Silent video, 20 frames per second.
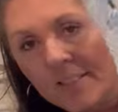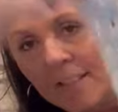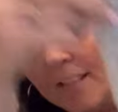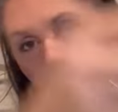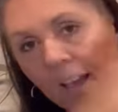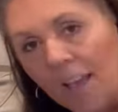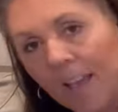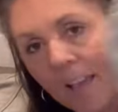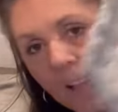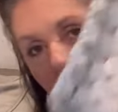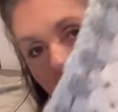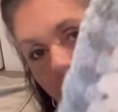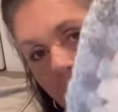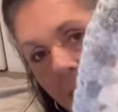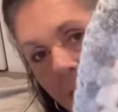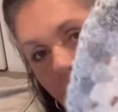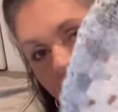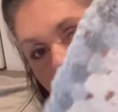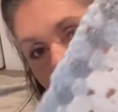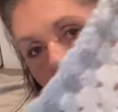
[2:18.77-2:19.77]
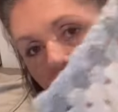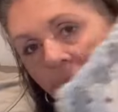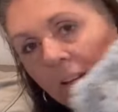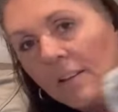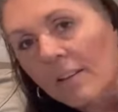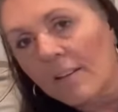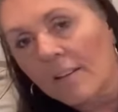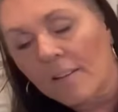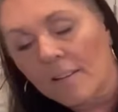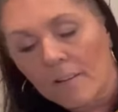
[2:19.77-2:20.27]
that,
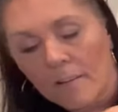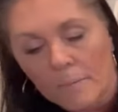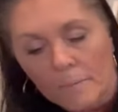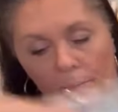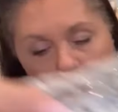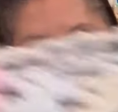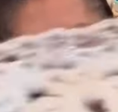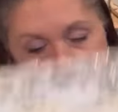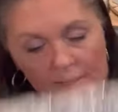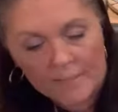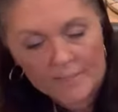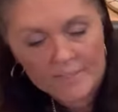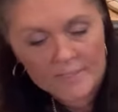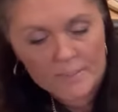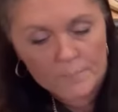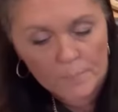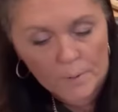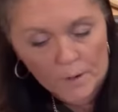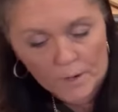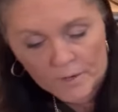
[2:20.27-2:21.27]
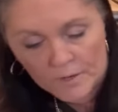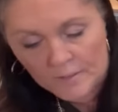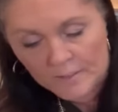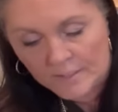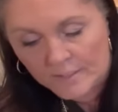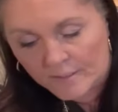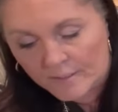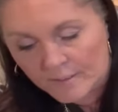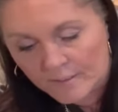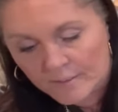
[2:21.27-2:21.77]
but it's
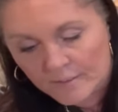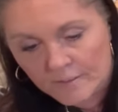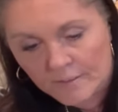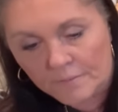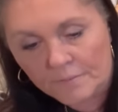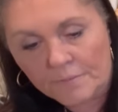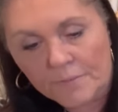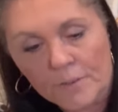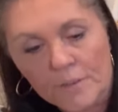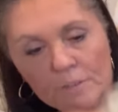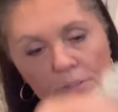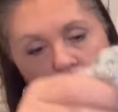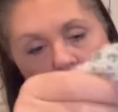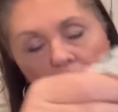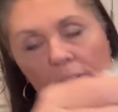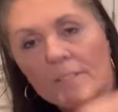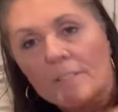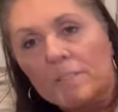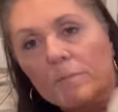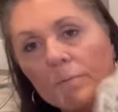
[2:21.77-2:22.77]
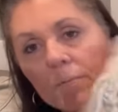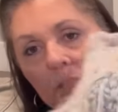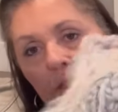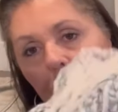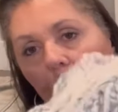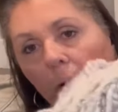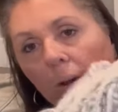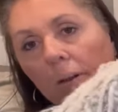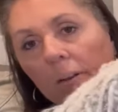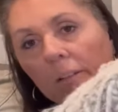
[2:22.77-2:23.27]
sparkly. This one's
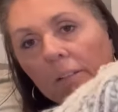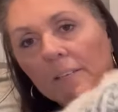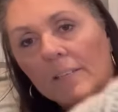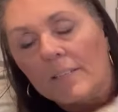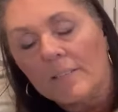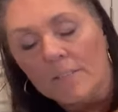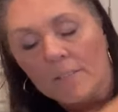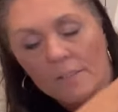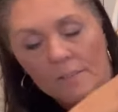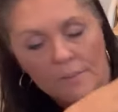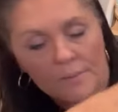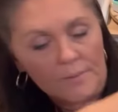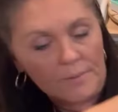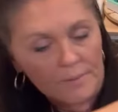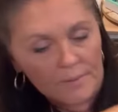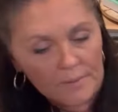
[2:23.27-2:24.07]
sparkly too.